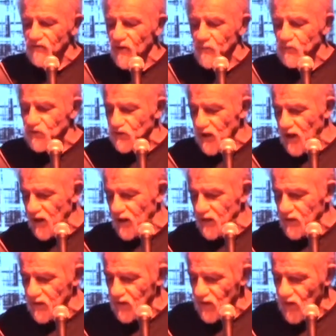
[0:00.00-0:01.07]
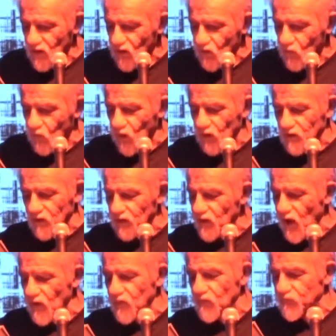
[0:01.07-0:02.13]
is abstain, working
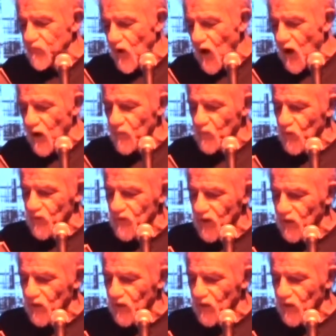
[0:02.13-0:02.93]
on the farm where